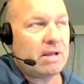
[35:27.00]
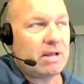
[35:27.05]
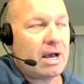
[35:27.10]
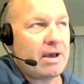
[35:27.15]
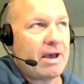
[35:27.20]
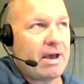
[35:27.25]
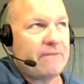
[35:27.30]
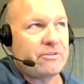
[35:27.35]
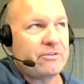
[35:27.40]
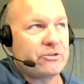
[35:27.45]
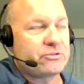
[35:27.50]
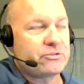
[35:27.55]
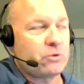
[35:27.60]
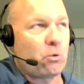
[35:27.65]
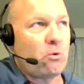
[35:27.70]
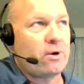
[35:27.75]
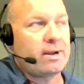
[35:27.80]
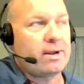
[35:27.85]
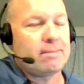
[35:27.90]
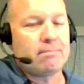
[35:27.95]
had this
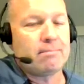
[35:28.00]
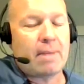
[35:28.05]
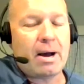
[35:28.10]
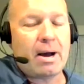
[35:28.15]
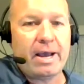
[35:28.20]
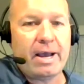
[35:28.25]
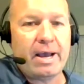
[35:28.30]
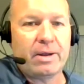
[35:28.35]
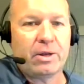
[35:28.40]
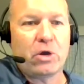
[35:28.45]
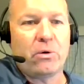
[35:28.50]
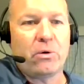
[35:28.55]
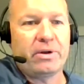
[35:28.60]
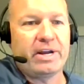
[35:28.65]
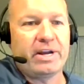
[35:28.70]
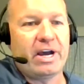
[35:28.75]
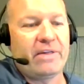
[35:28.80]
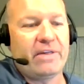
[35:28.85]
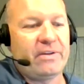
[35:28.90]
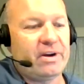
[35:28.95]
Oregon mind going
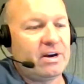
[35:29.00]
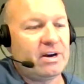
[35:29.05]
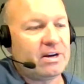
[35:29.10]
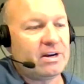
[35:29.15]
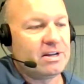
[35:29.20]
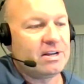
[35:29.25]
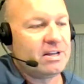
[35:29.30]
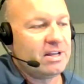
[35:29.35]
down there,